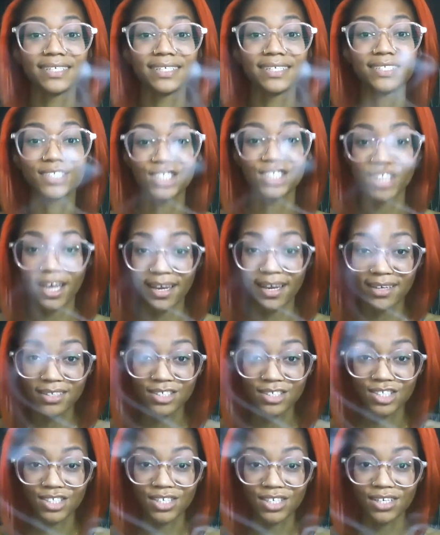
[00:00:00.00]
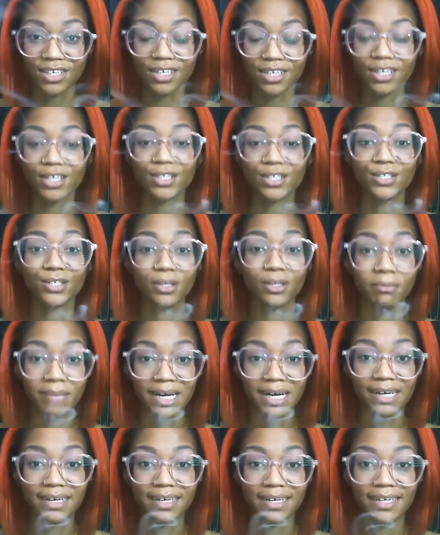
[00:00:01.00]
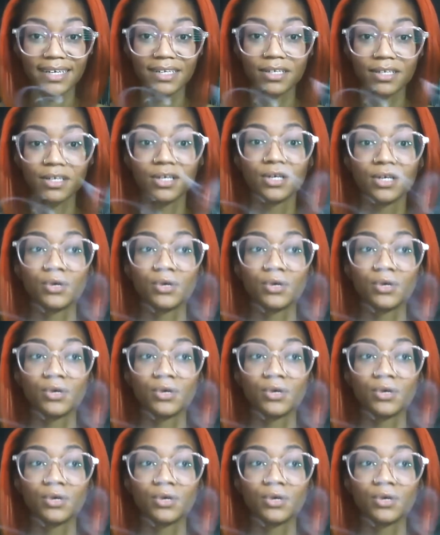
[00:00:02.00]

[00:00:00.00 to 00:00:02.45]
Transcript: and changing your mind,